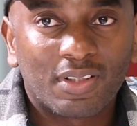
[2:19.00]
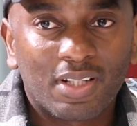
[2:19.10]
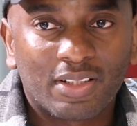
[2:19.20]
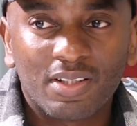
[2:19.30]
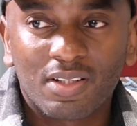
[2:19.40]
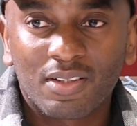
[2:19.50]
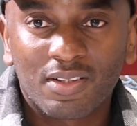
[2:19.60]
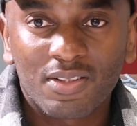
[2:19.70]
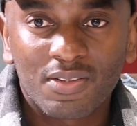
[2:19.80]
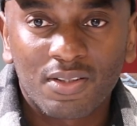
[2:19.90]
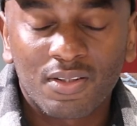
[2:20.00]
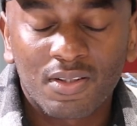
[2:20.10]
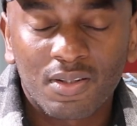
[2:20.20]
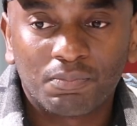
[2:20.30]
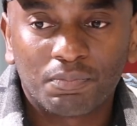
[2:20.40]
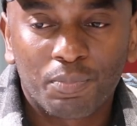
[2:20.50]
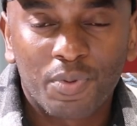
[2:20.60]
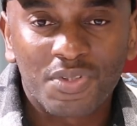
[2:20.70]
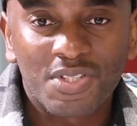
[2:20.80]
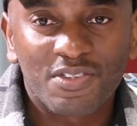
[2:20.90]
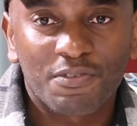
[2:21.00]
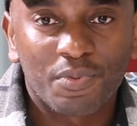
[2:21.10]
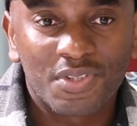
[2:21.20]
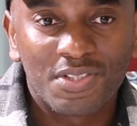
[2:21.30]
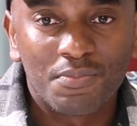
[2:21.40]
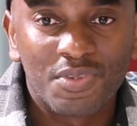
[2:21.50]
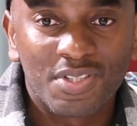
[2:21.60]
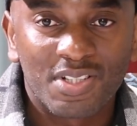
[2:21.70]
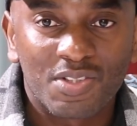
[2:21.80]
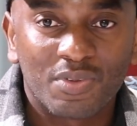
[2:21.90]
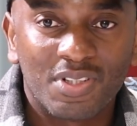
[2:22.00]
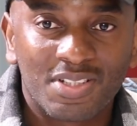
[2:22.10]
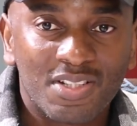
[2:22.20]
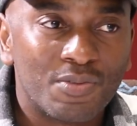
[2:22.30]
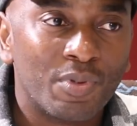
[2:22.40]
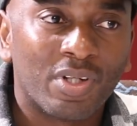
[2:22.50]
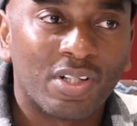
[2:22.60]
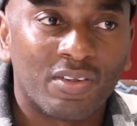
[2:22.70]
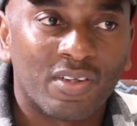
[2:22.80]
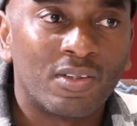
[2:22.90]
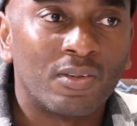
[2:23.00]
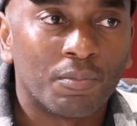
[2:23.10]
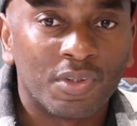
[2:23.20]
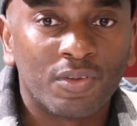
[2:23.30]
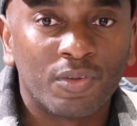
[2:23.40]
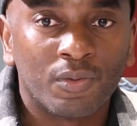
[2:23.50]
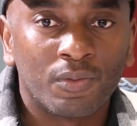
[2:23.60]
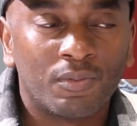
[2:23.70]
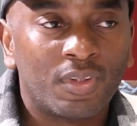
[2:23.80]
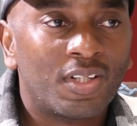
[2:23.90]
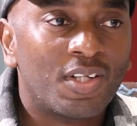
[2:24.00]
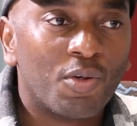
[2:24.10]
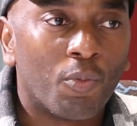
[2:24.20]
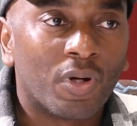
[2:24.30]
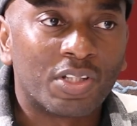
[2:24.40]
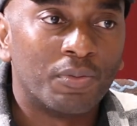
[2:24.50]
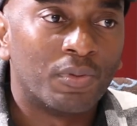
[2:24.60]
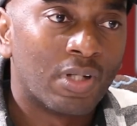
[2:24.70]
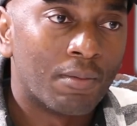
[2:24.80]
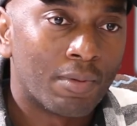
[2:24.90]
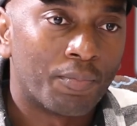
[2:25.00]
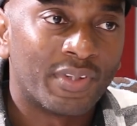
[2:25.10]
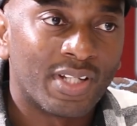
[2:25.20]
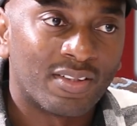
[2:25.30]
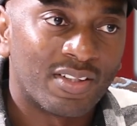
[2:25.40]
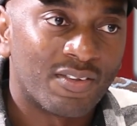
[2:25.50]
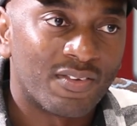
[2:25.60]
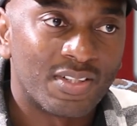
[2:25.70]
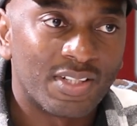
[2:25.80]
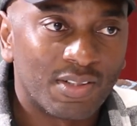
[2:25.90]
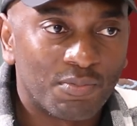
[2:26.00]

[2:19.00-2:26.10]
I think the process of producing music it tends to be quite random. You don't know what you'll come up with at the end of the day.